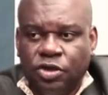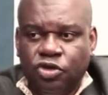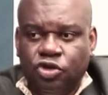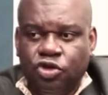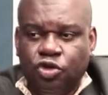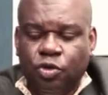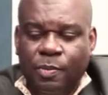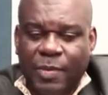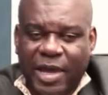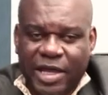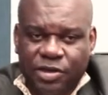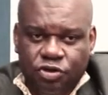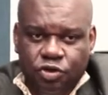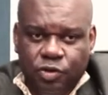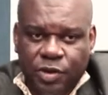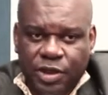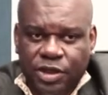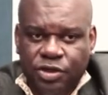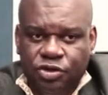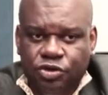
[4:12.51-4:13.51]

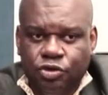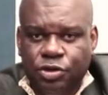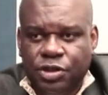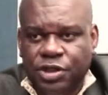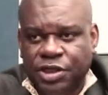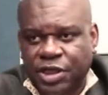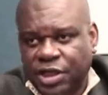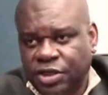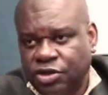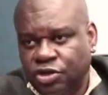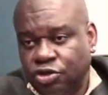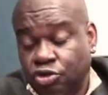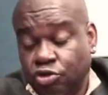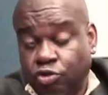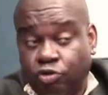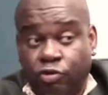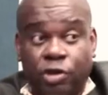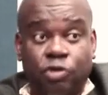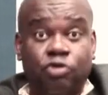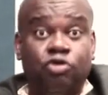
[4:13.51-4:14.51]
mentoring, to teach, to
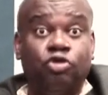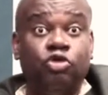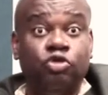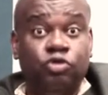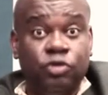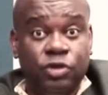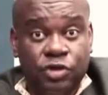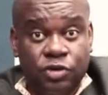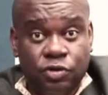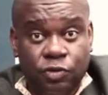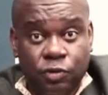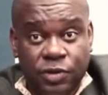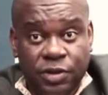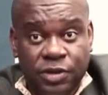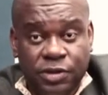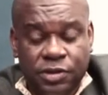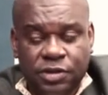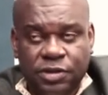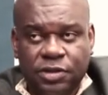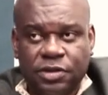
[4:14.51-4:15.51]
recruit
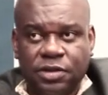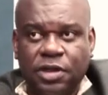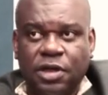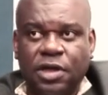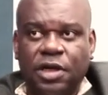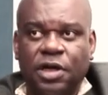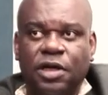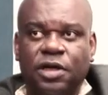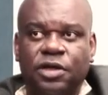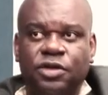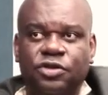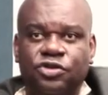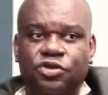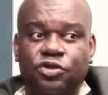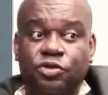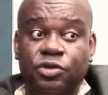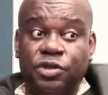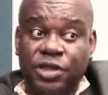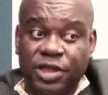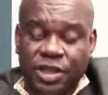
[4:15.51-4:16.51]
students
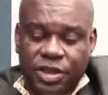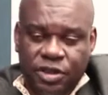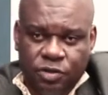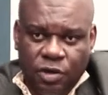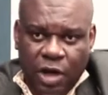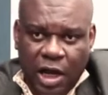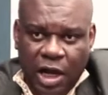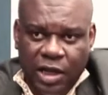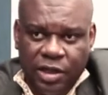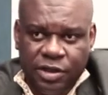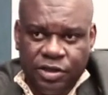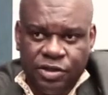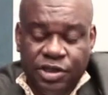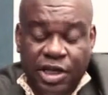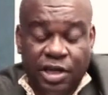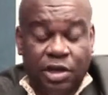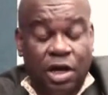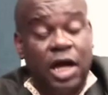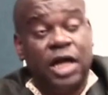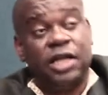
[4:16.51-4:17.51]
to this college
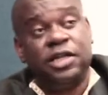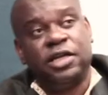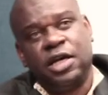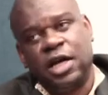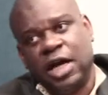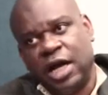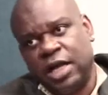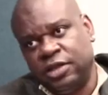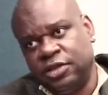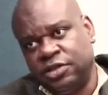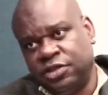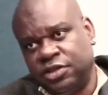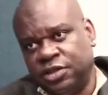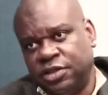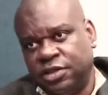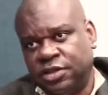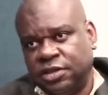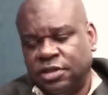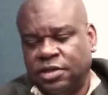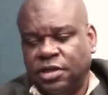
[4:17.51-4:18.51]
and other
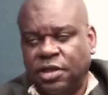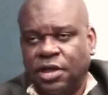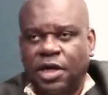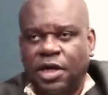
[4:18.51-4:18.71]
colleges.